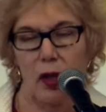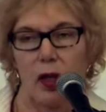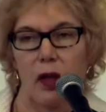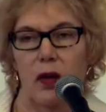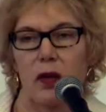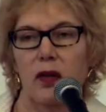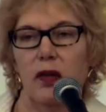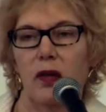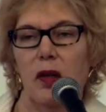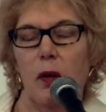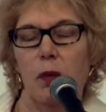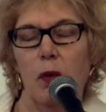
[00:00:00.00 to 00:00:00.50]

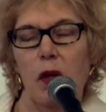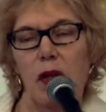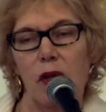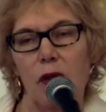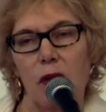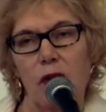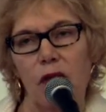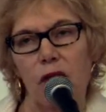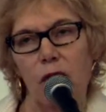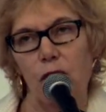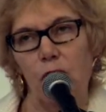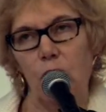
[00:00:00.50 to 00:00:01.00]
Some of
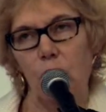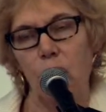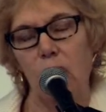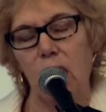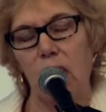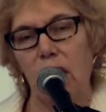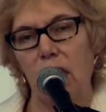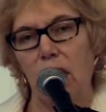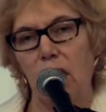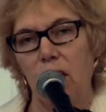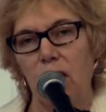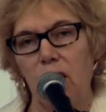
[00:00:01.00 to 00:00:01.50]
their
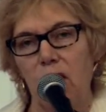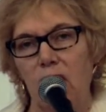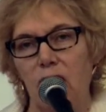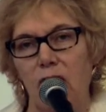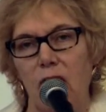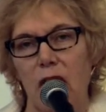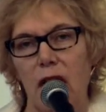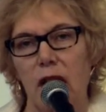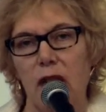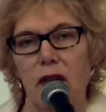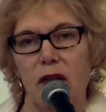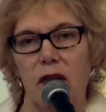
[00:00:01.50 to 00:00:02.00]
nuclear
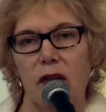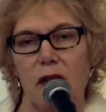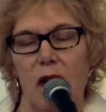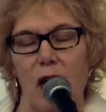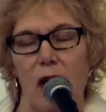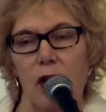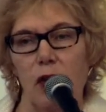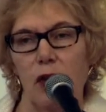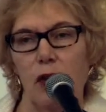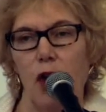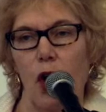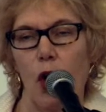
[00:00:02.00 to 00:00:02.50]
sites
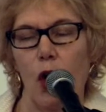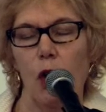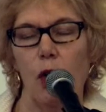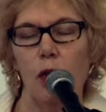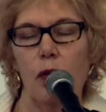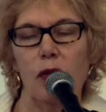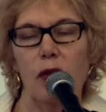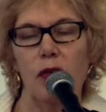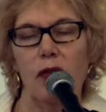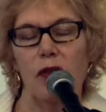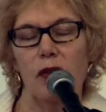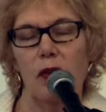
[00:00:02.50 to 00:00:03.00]
are
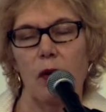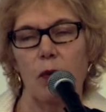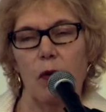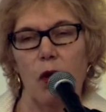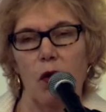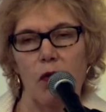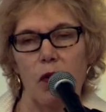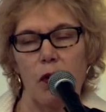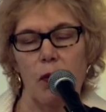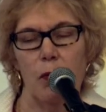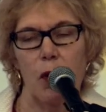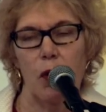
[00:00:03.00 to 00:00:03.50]
known, some
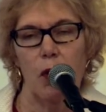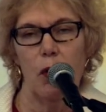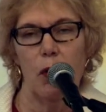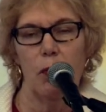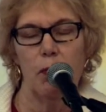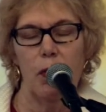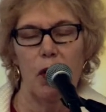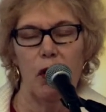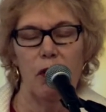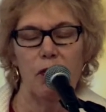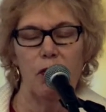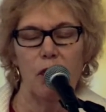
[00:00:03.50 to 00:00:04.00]
of them are
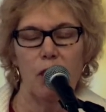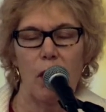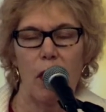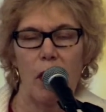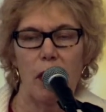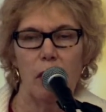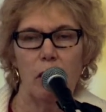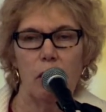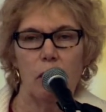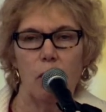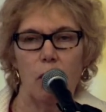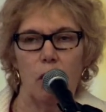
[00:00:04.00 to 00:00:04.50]
above
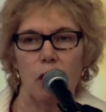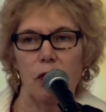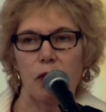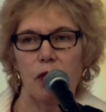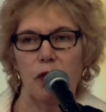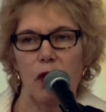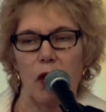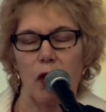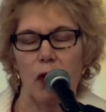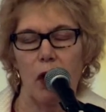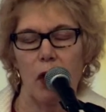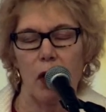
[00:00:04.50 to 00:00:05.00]
ground,
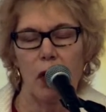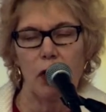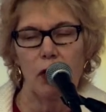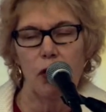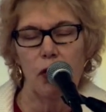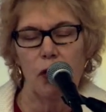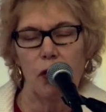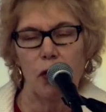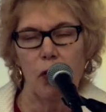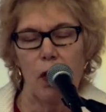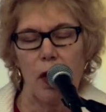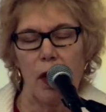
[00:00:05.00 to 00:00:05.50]
most are
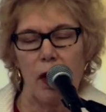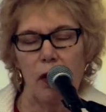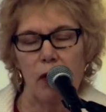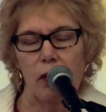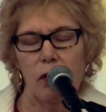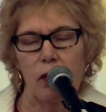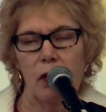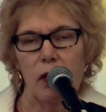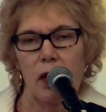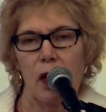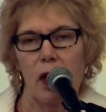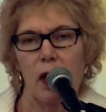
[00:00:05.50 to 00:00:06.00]

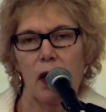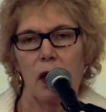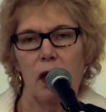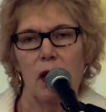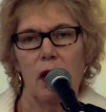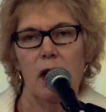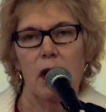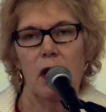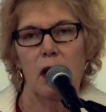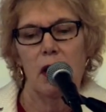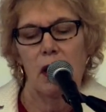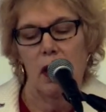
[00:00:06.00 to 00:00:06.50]
underground,
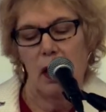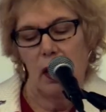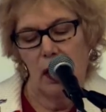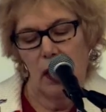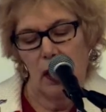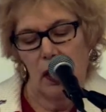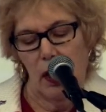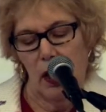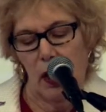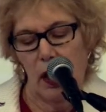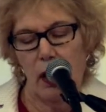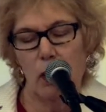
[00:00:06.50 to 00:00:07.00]

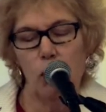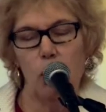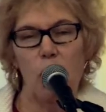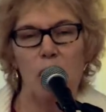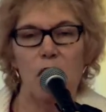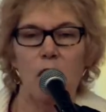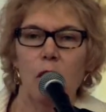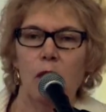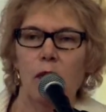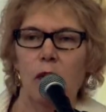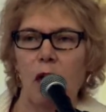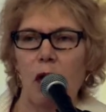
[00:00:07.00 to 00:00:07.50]
and we
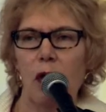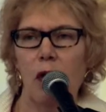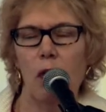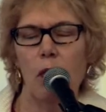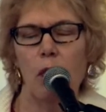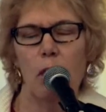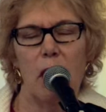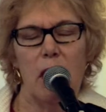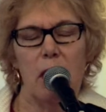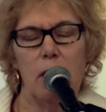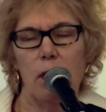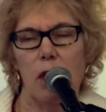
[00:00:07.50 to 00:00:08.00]
don't know
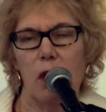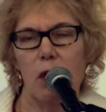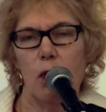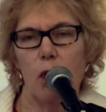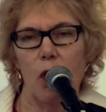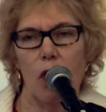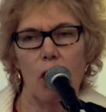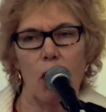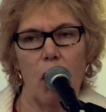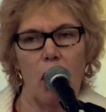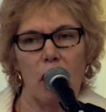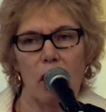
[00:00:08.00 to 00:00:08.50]
maybe
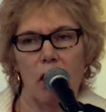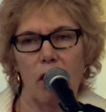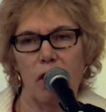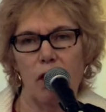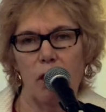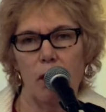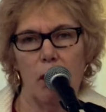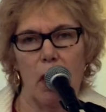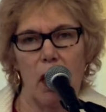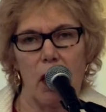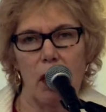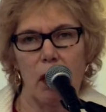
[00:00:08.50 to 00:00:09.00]
where all of
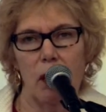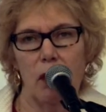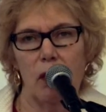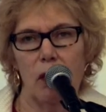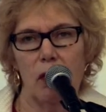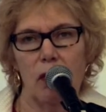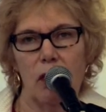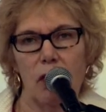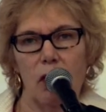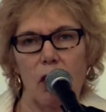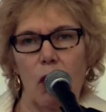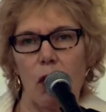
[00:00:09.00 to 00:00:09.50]
them are.
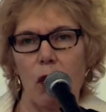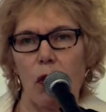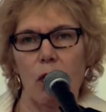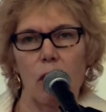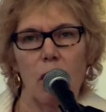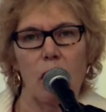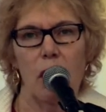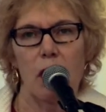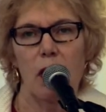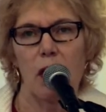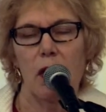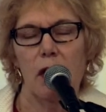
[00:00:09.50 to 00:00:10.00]
So
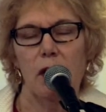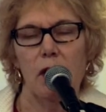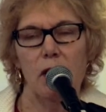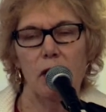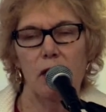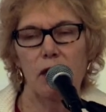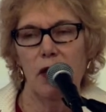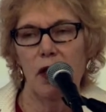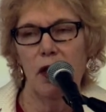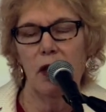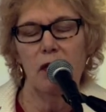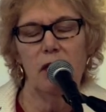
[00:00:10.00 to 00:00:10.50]
there are
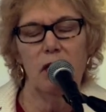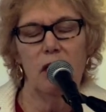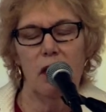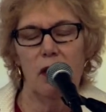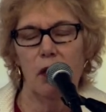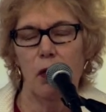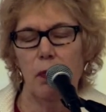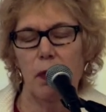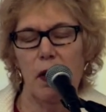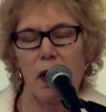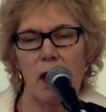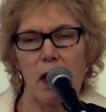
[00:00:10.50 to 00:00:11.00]
things that
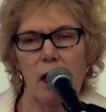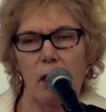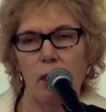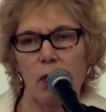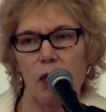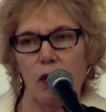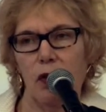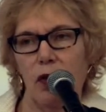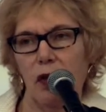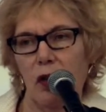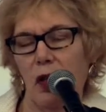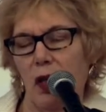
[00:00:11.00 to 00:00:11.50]
will be
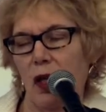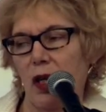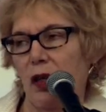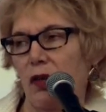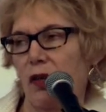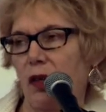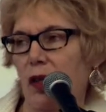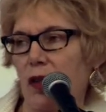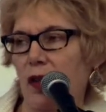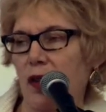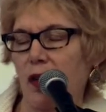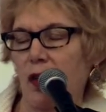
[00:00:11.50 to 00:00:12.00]
able to
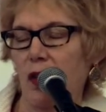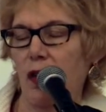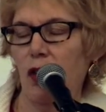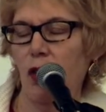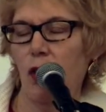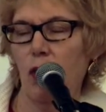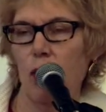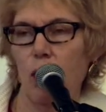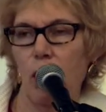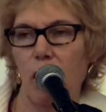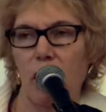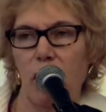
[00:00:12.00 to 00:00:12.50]

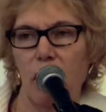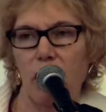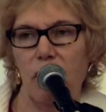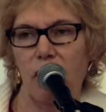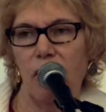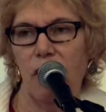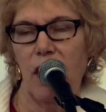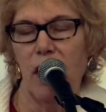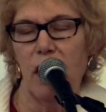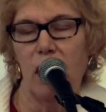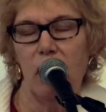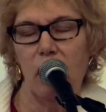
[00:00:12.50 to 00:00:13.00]
continue and
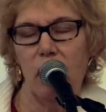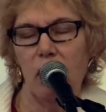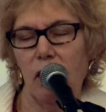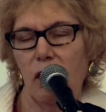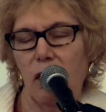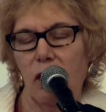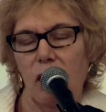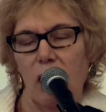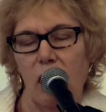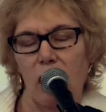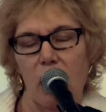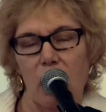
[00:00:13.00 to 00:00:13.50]

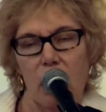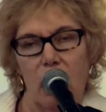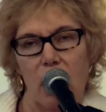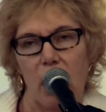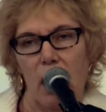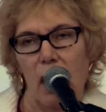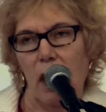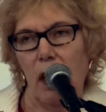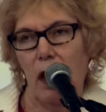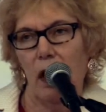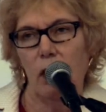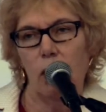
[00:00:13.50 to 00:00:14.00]
advance,
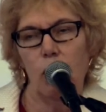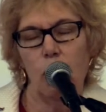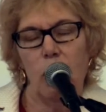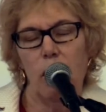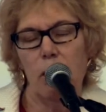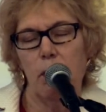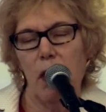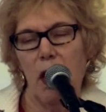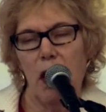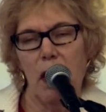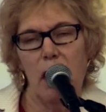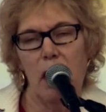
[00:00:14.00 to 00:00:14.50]
and we
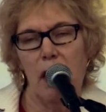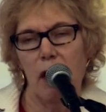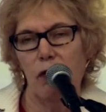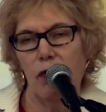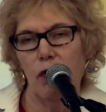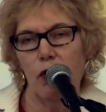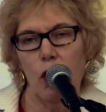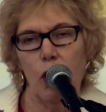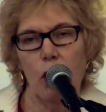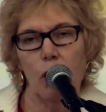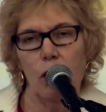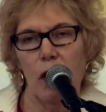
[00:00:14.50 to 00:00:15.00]
may have
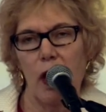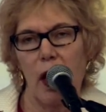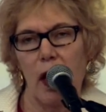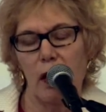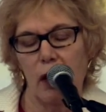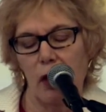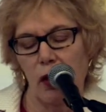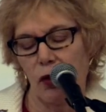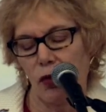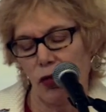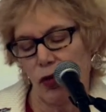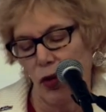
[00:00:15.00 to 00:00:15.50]
no
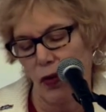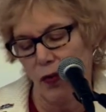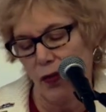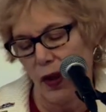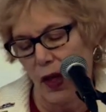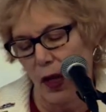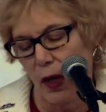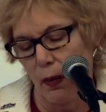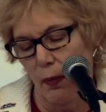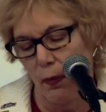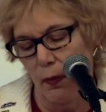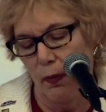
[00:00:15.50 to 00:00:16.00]
knowledge of
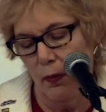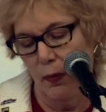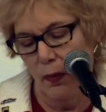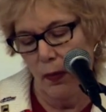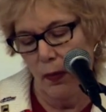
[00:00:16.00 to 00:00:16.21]
them.